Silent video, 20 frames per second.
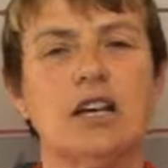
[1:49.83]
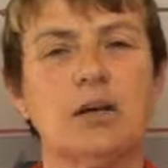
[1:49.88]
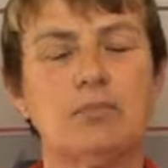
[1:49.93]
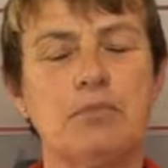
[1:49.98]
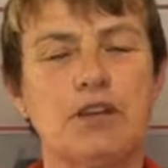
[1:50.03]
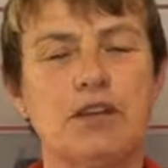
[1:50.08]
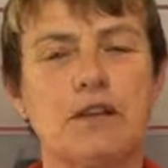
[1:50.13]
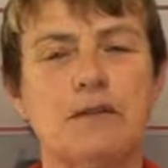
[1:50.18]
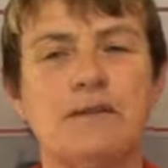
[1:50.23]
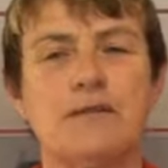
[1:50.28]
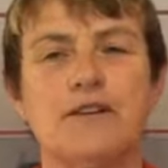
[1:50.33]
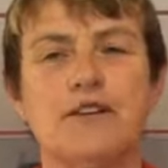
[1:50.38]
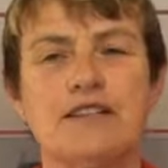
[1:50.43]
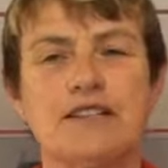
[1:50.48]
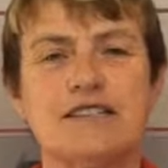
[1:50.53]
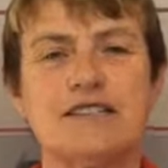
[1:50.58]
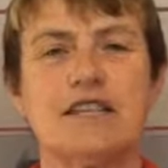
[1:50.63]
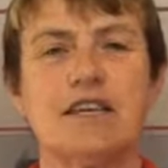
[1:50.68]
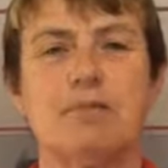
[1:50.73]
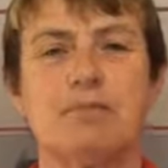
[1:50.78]
but the
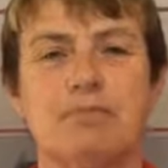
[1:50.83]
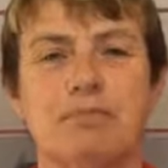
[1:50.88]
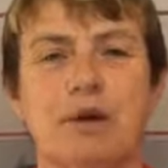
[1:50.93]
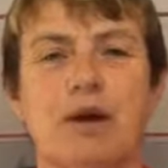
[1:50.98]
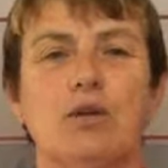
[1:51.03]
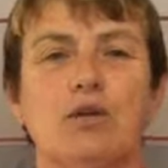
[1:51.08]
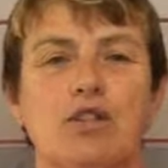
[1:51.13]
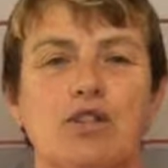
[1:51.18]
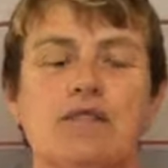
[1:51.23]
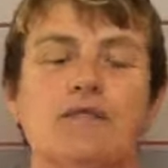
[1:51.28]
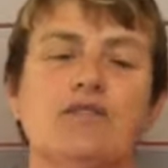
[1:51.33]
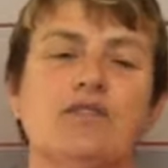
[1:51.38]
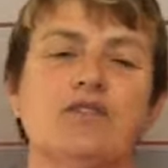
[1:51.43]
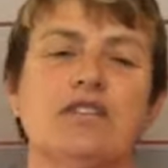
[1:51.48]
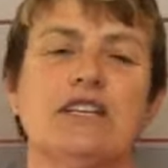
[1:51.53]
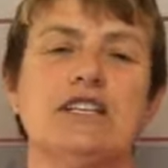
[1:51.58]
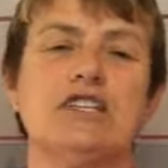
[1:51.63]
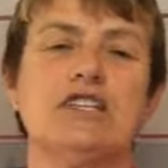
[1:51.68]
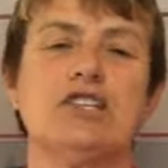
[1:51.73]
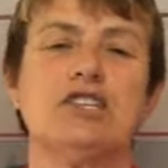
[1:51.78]
first thing both of you
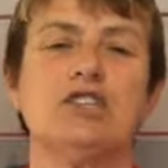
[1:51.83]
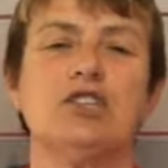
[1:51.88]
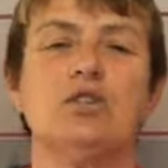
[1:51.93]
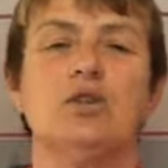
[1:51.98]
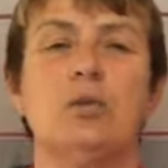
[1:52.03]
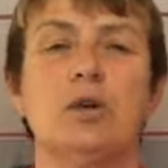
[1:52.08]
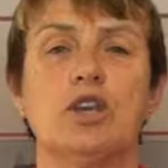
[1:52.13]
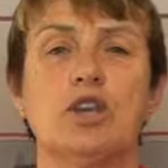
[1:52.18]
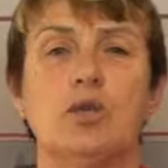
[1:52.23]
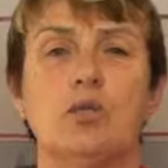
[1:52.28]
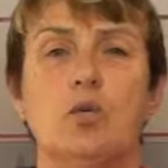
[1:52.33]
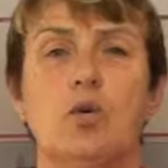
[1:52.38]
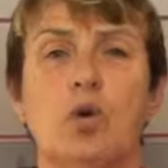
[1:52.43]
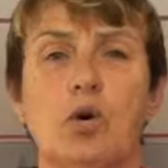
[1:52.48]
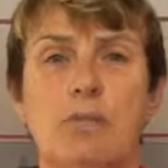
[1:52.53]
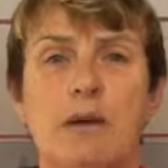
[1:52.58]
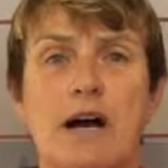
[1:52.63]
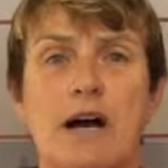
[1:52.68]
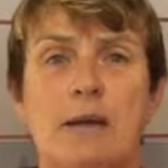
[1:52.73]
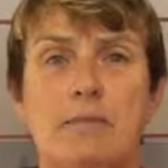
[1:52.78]
need to do when you
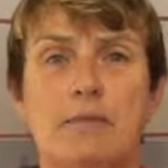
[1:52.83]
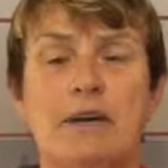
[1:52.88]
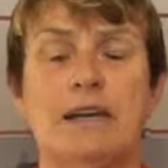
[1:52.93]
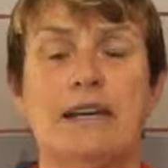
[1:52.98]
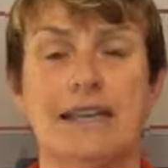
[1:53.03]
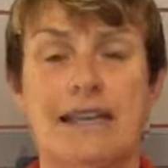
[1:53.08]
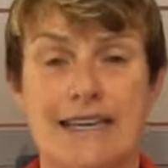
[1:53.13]
warm up